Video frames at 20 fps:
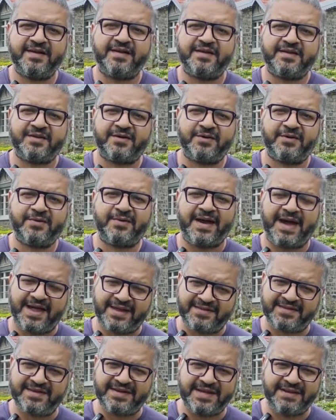So
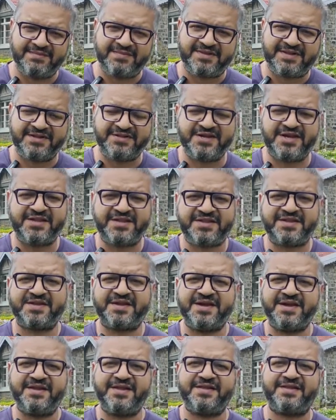as the name suggests,
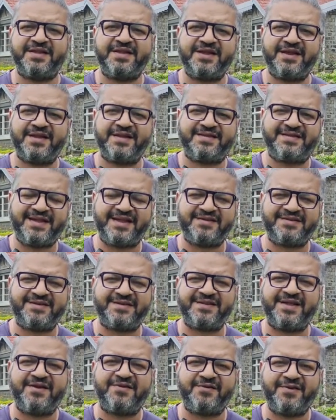it is a little sensor
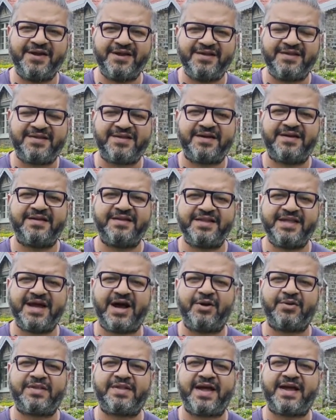that reads the
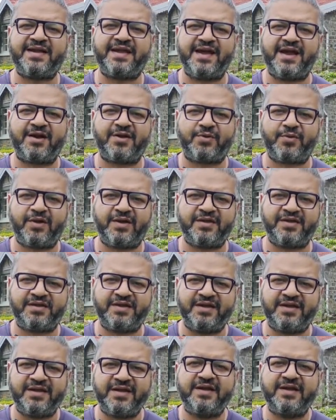outside air quality